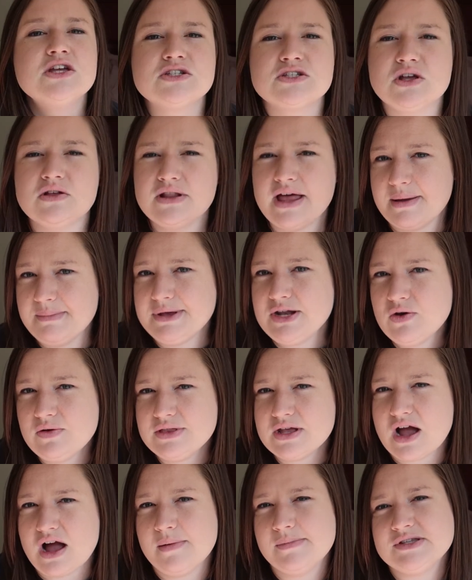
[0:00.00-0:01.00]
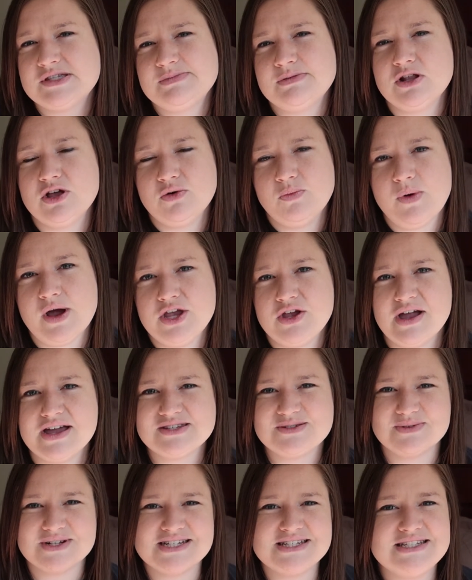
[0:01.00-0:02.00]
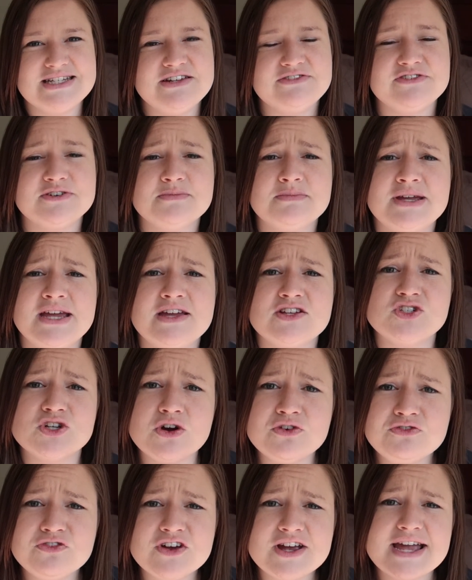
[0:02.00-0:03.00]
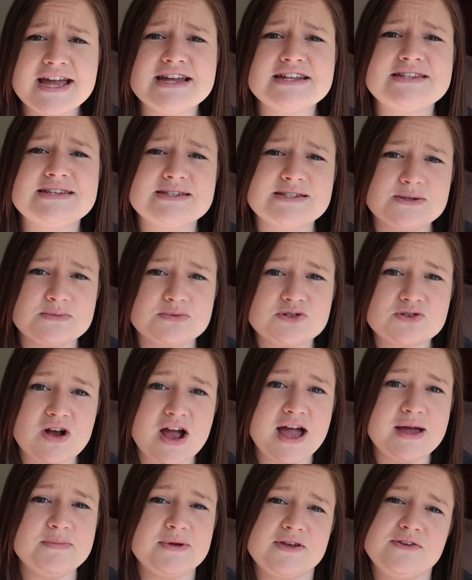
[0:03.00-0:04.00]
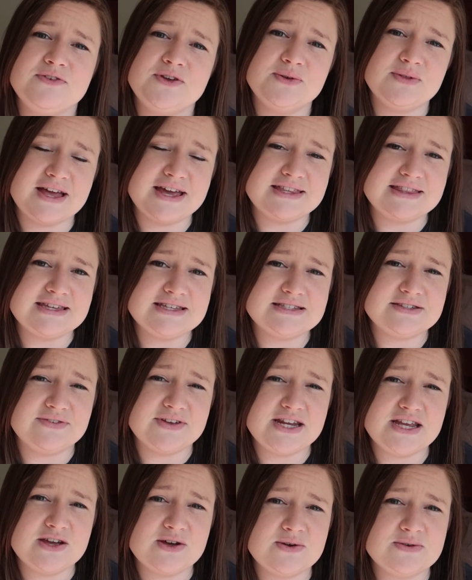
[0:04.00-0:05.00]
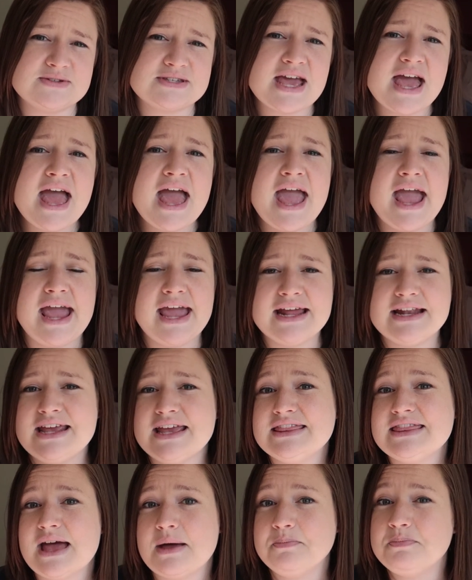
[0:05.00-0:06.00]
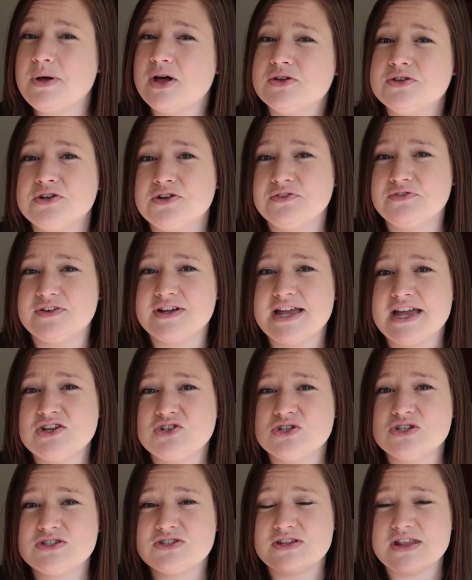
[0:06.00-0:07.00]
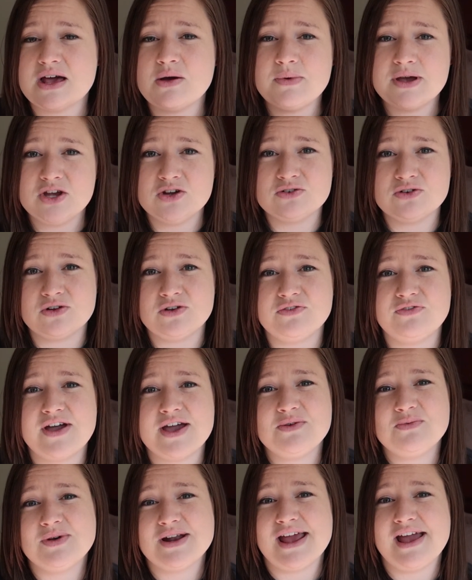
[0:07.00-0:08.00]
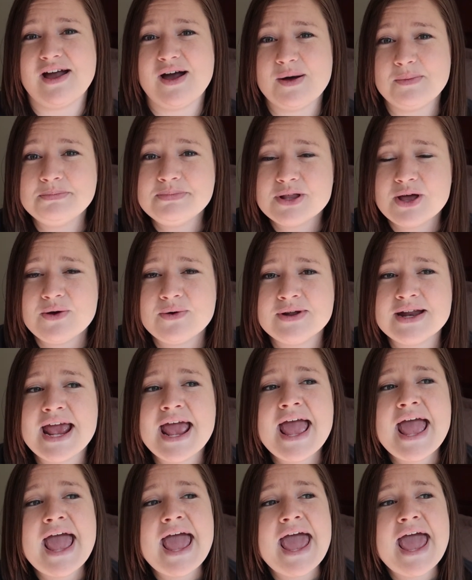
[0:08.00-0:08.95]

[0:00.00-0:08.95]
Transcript: So let me know in the comments below what you guys want to see from me. Don't forget to subscribe if you like these videos and hit that bell notification so that way you're notified when I upload.